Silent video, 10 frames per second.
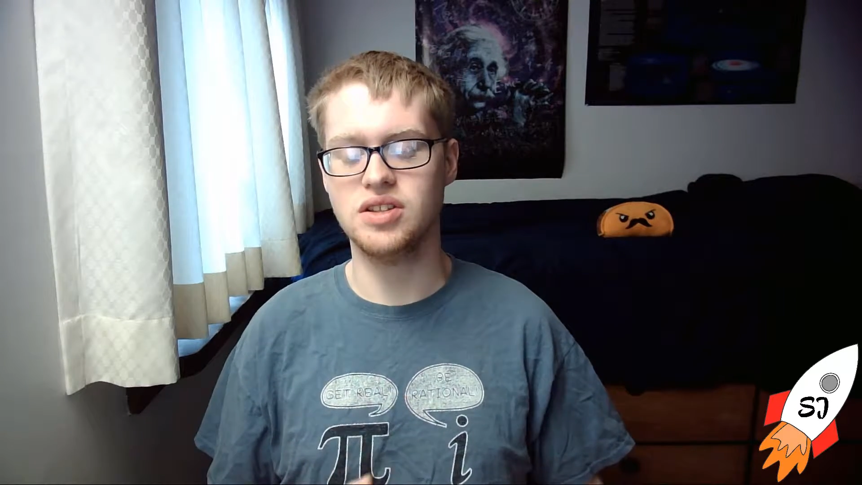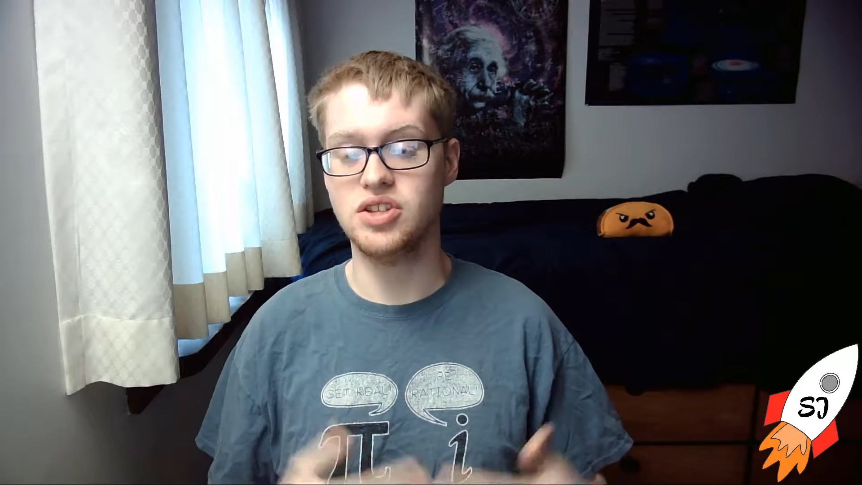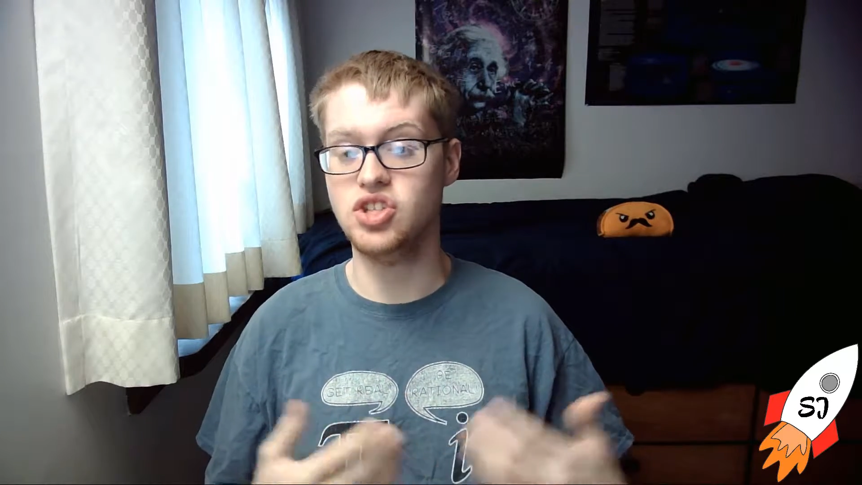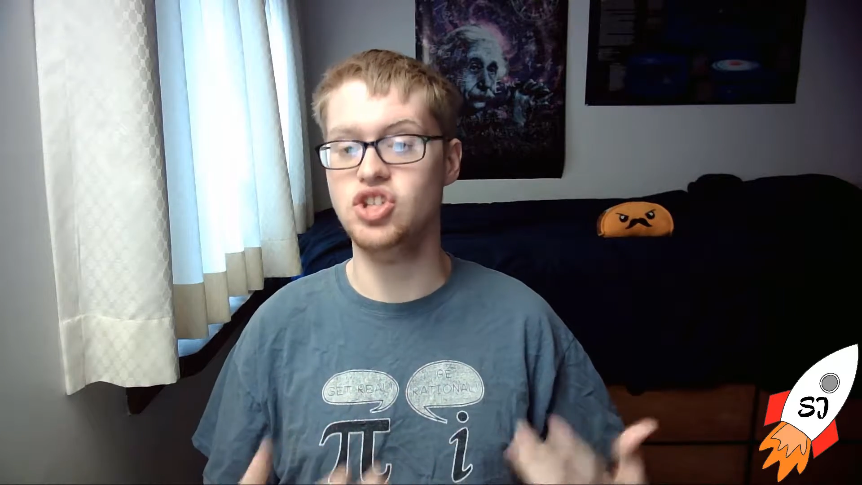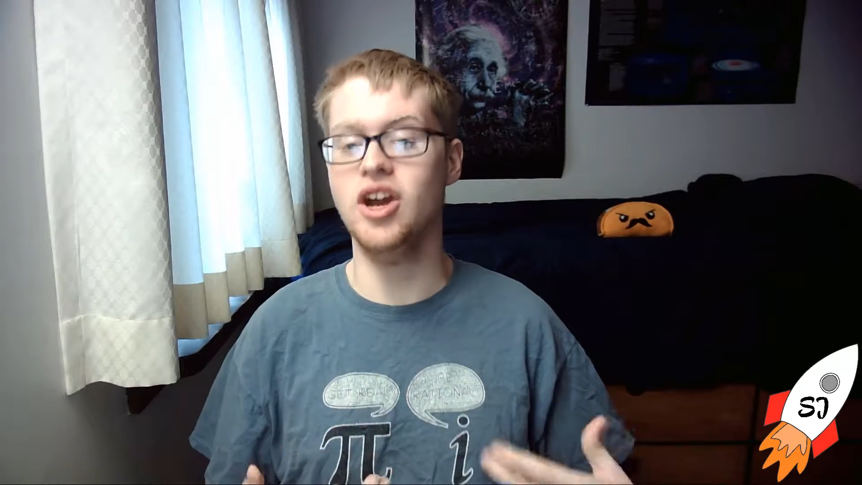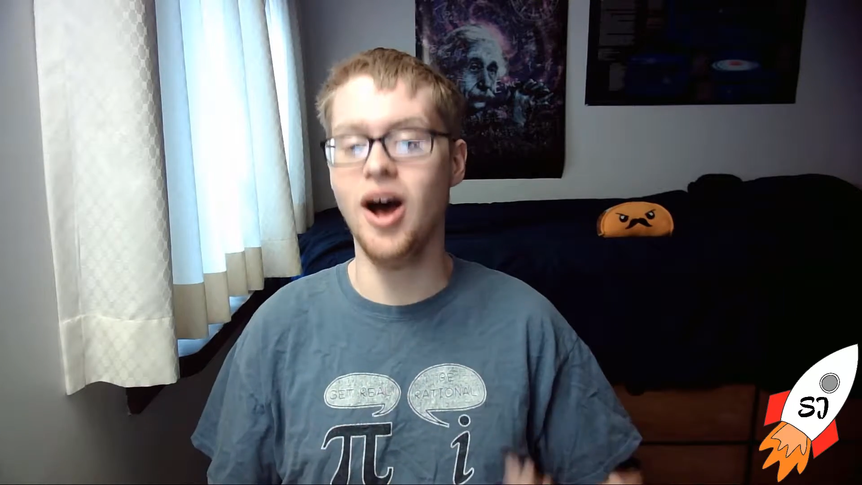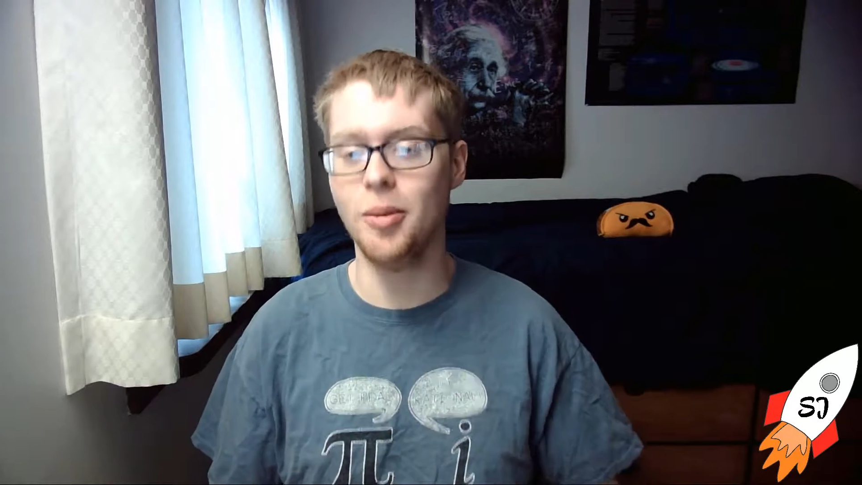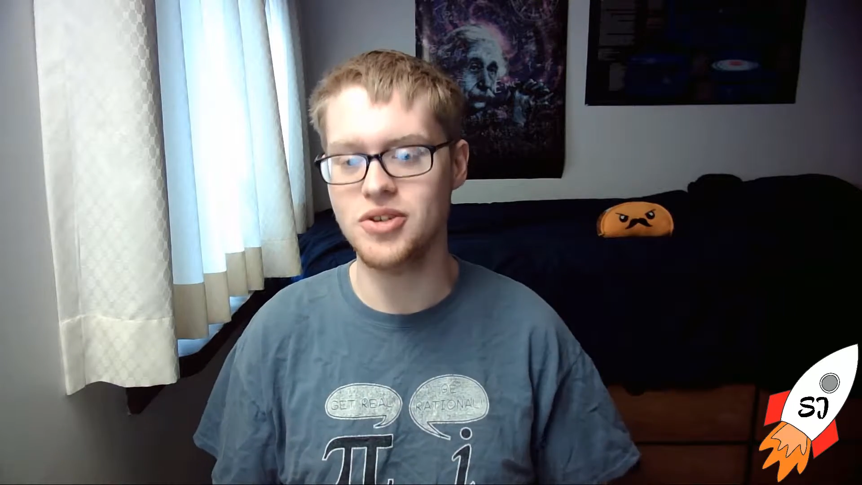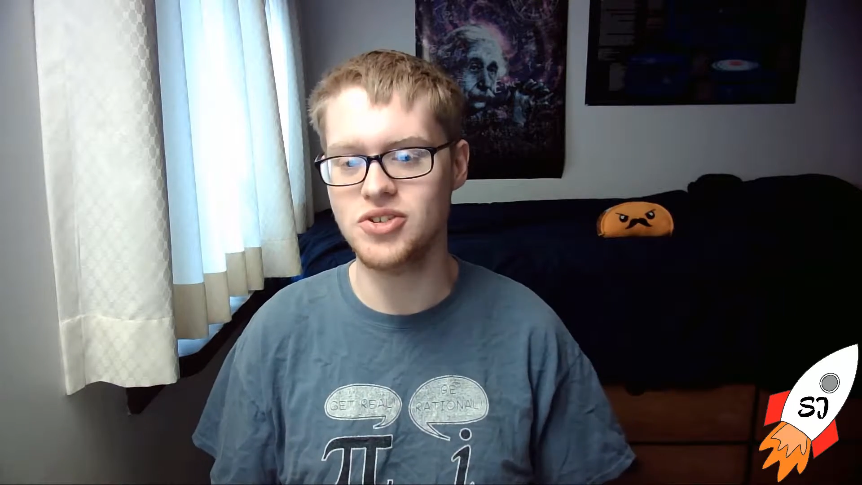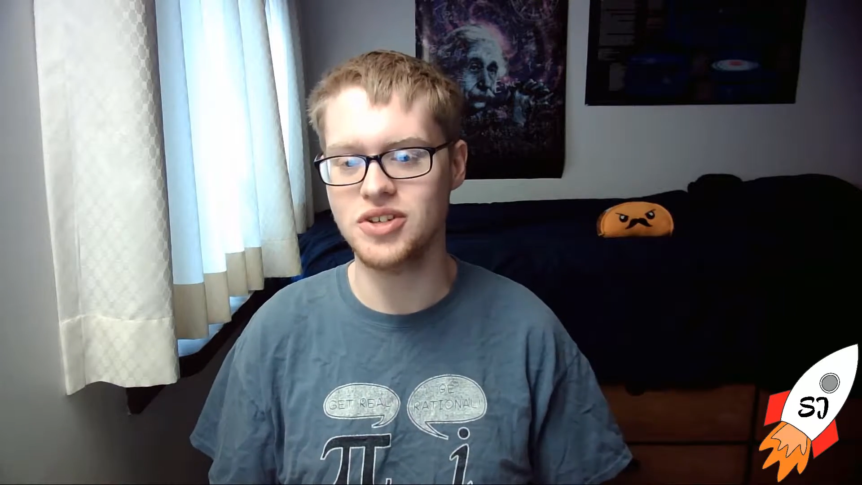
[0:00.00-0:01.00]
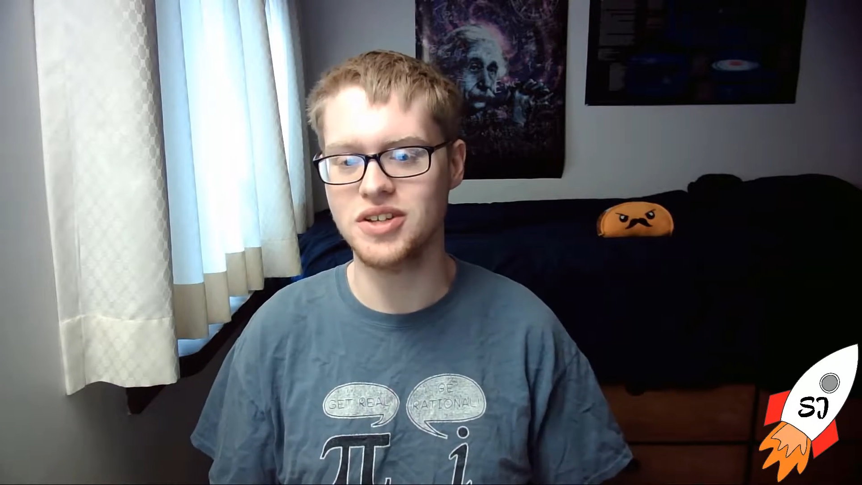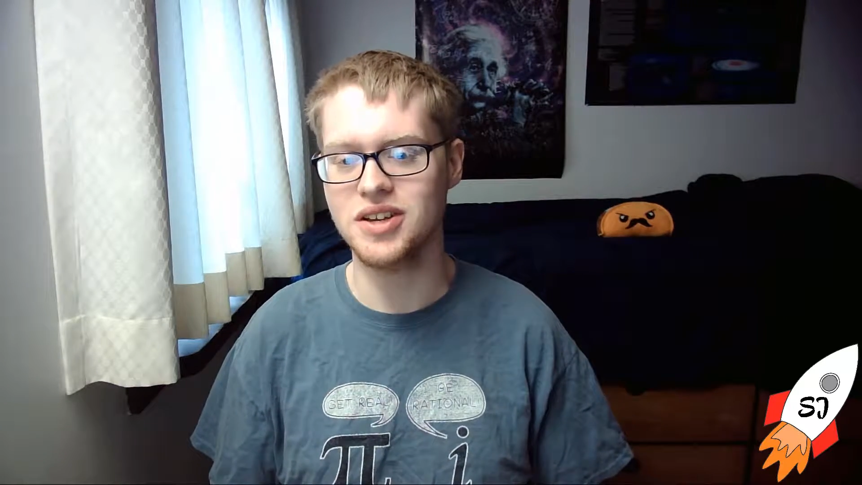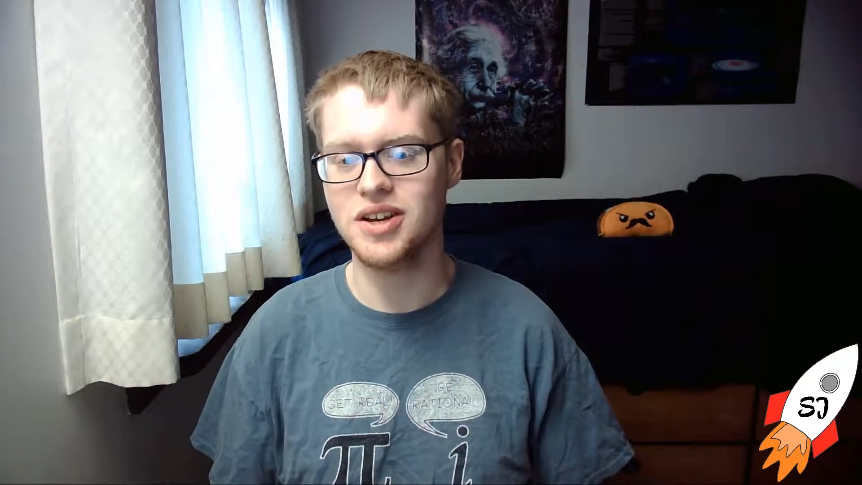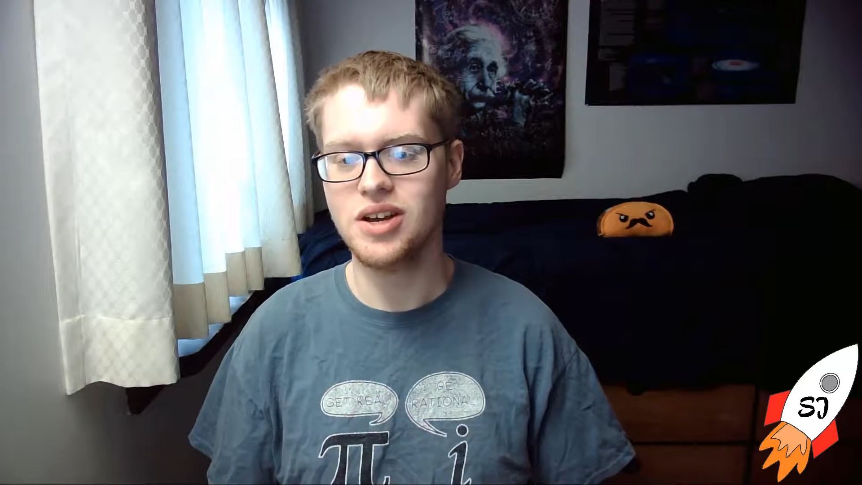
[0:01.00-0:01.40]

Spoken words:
the geometry